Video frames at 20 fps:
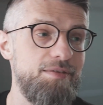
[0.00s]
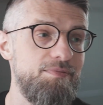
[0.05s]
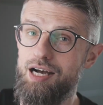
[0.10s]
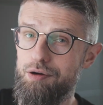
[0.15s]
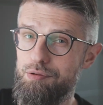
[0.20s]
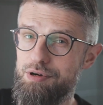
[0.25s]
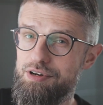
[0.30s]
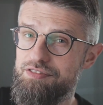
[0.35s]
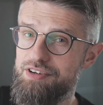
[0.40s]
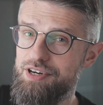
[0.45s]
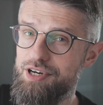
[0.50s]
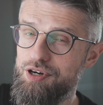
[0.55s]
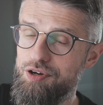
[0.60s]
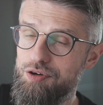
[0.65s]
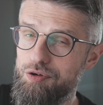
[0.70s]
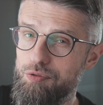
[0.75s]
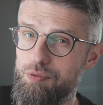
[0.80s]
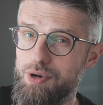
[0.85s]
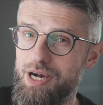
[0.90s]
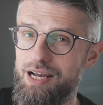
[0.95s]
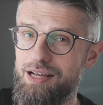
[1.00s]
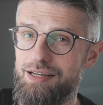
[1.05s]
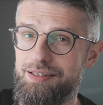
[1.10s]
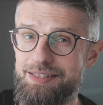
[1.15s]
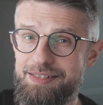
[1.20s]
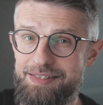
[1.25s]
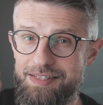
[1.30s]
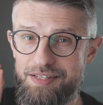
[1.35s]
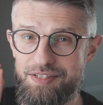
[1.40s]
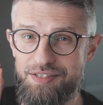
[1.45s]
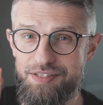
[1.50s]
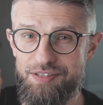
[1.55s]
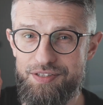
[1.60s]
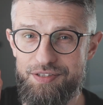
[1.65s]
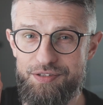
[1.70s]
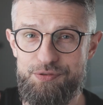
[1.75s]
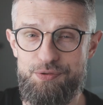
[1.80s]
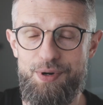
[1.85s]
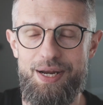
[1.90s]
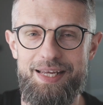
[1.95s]
However, while this is
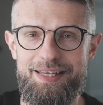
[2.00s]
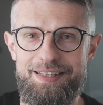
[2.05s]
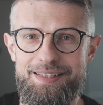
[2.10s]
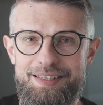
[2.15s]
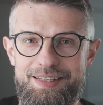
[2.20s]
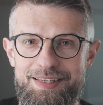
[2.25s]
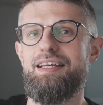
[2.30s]
great,